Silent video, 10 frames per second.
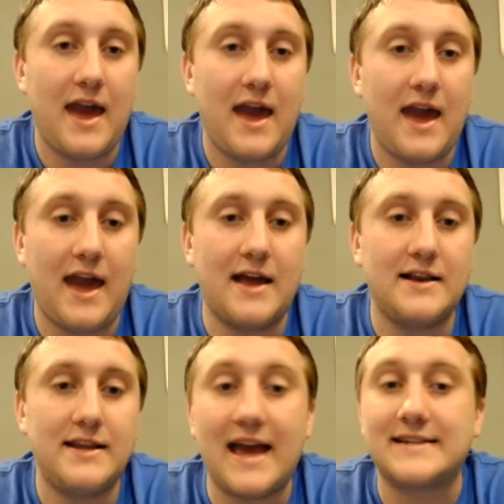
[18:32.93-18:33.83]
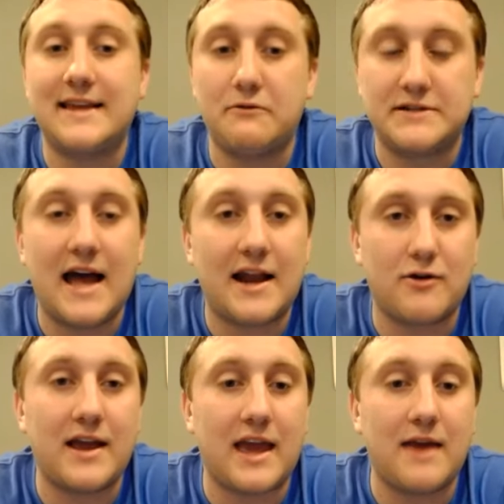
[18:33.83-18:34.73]
And yes, that was not a
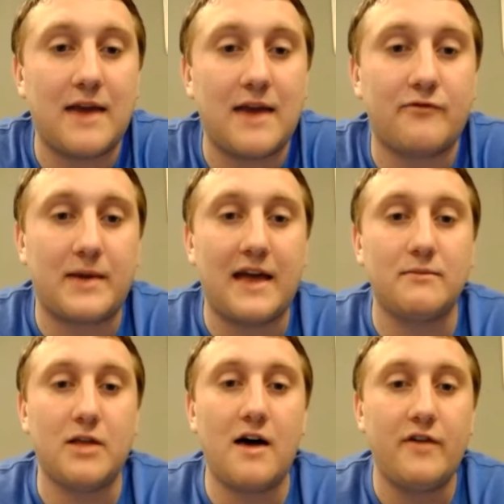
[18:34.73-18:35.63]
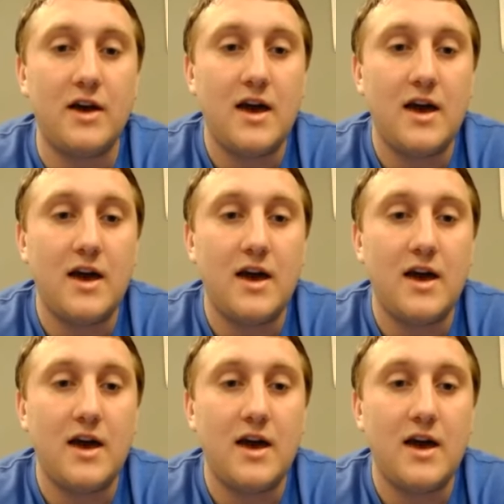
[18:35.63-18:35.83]
great game from Caleb Love.